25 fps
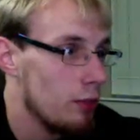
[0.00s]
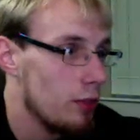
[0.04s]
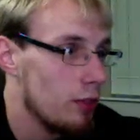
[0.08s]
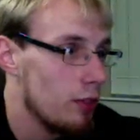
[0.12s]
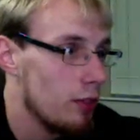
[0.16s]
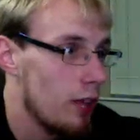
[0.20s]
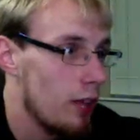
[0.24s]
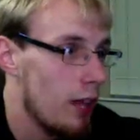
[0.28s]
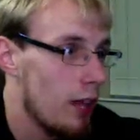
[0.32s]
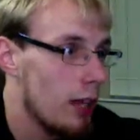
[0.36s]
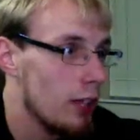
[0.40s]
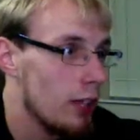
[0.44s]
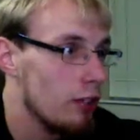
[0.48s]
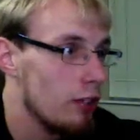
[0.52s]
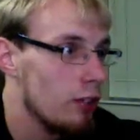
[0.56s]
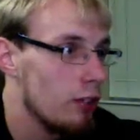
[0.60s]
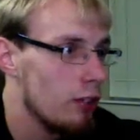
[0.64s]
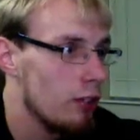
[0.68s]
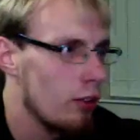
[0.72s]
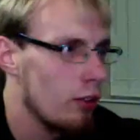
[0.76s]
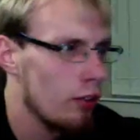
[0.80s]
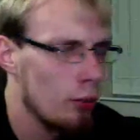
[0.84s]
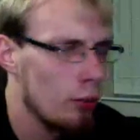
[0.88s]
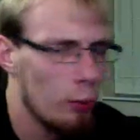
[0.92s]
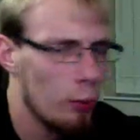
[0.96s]
edge,
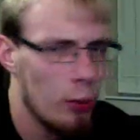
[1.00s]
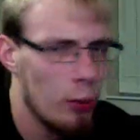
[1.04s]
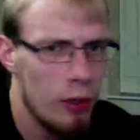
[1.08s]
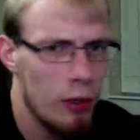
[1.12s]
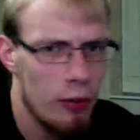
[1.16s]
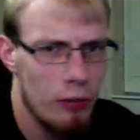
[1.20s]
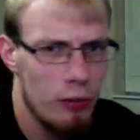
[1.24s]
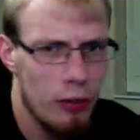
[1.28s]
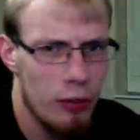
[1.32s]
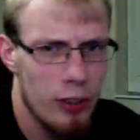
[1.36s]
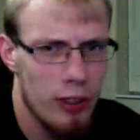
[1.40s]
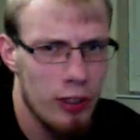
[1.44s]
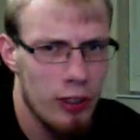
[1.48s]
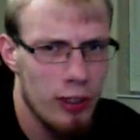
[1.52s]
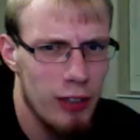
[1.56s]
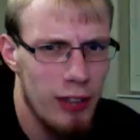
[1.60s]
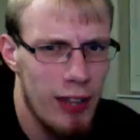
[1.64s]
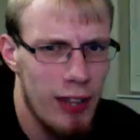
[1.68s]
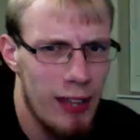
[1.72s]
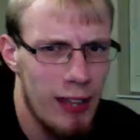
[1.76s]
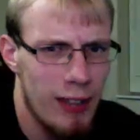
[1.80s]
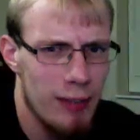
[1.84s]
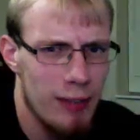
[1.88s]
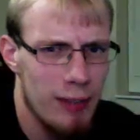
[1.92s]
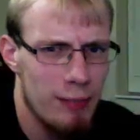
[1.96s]
there's a word for it
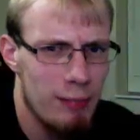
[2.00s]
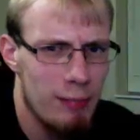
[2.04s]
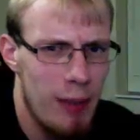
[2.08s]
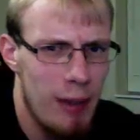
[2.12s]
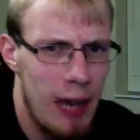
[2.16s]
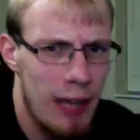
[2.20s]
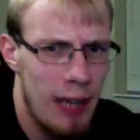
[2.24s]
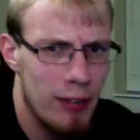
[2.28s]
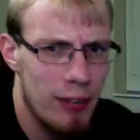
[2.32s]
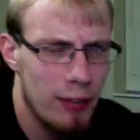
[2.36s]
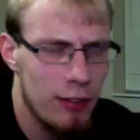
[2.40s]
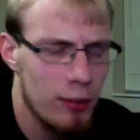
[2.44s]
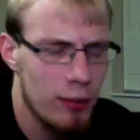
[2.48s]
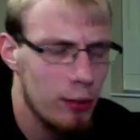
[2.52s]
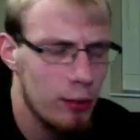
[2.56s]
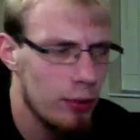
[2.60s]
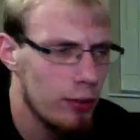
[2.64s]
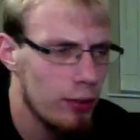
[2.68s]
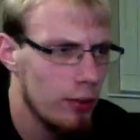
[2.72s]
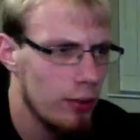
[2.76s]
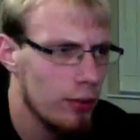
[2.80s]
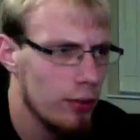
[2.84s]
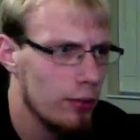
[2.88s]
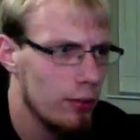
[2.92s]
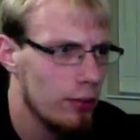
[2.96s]
that Max
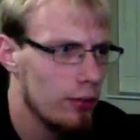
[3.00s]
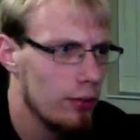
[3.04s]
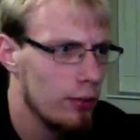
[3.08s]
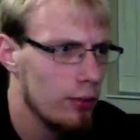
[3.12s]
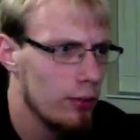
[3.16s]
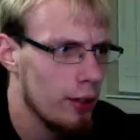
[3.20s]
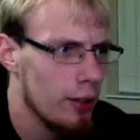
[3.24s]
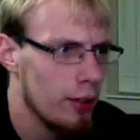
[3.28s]
uses,